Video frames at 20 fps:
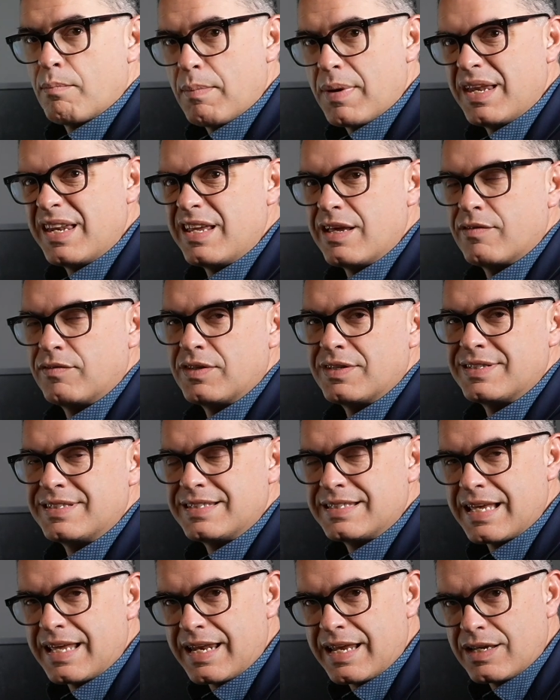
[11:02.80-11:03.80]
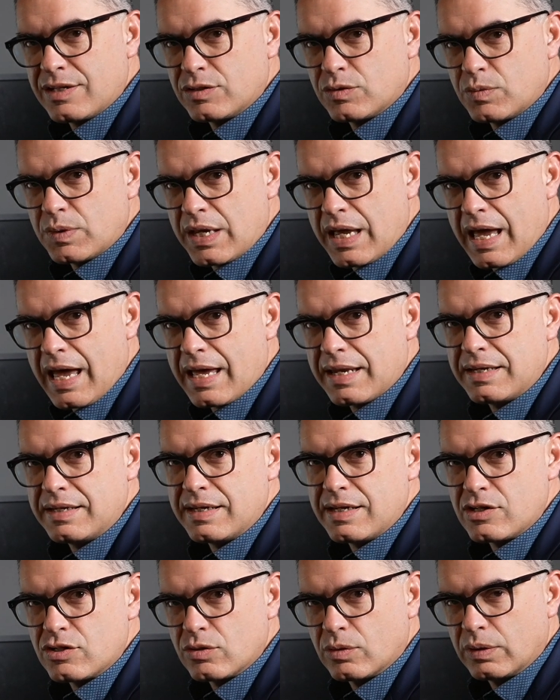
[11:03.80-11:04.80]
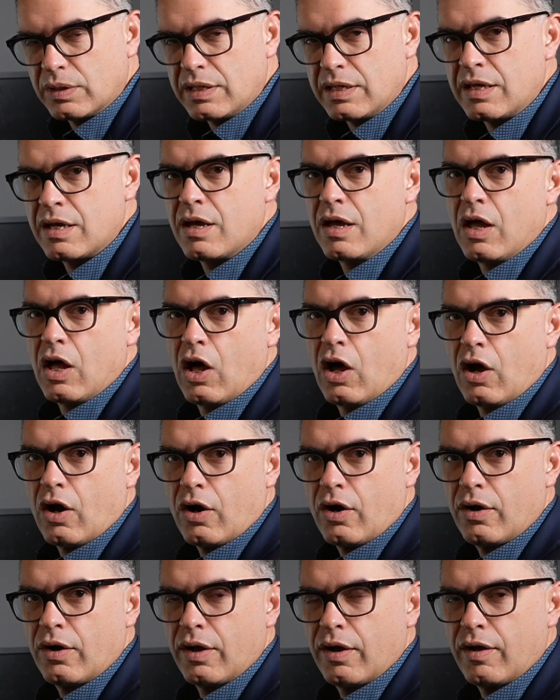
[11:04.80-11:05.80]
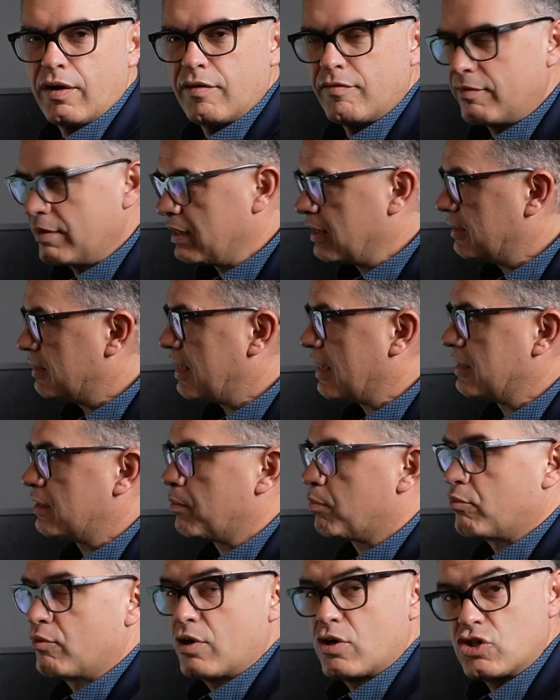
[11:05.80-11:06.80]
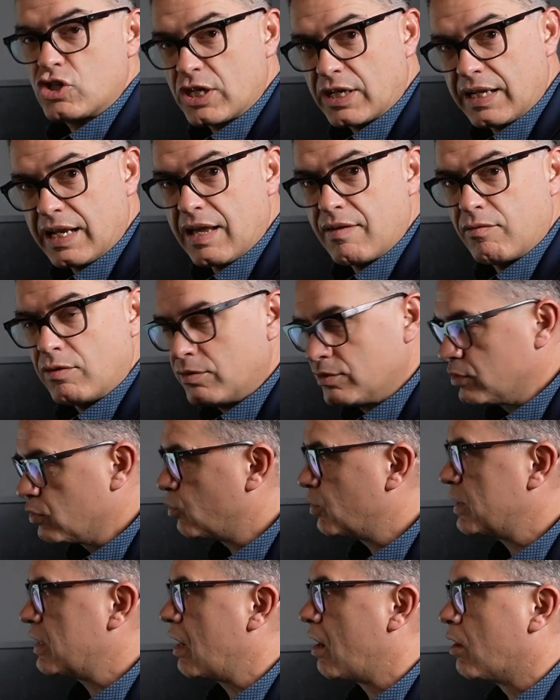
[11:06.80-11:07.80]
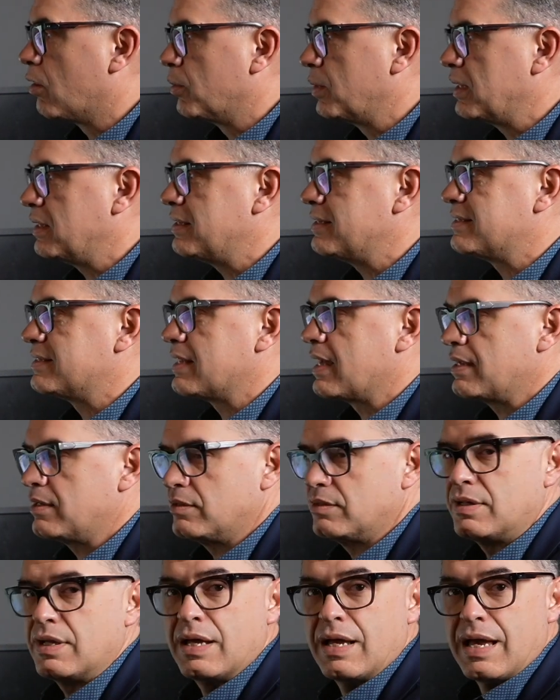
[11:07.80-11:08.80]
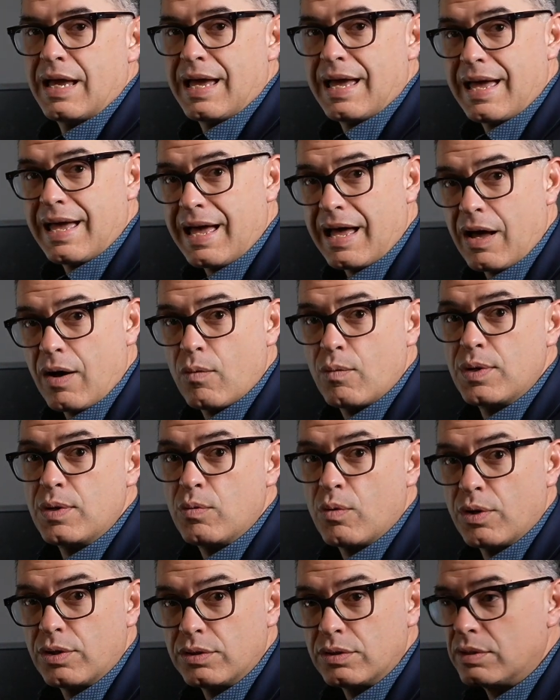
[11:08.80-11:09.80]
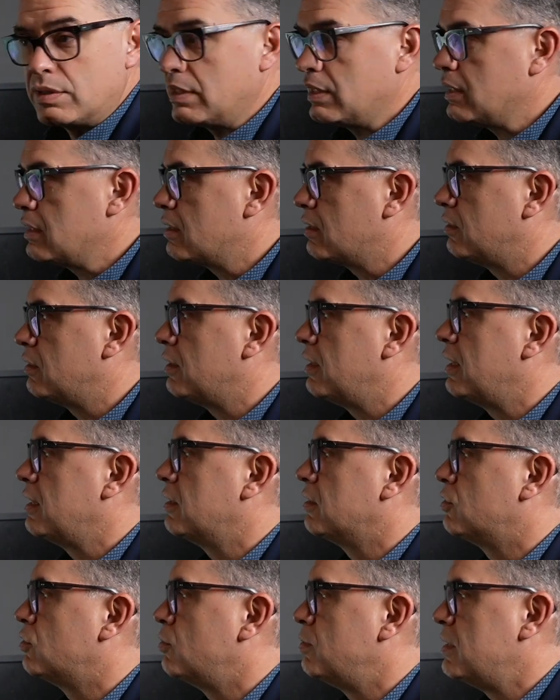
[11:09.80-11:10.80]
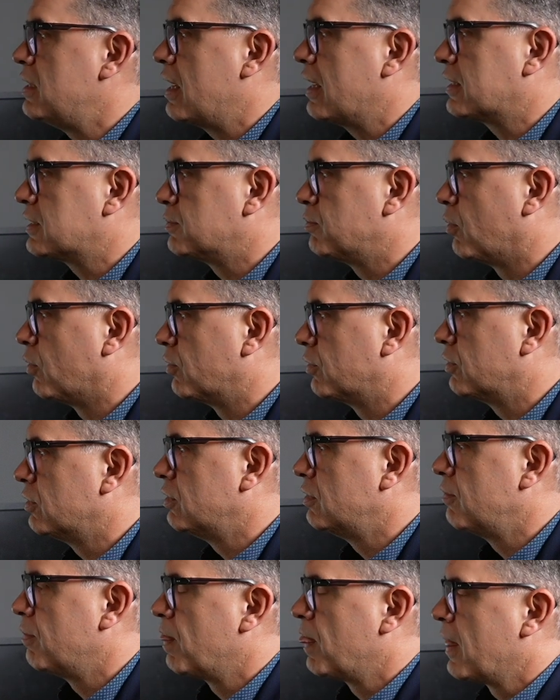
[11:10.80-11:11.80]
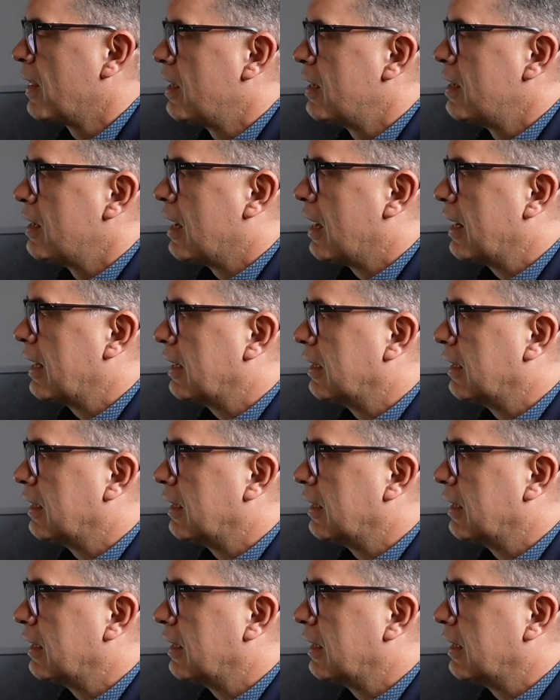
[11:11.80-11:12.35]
many of the settings we had initially are at the project level, so we already decided how we want the data to be exported. I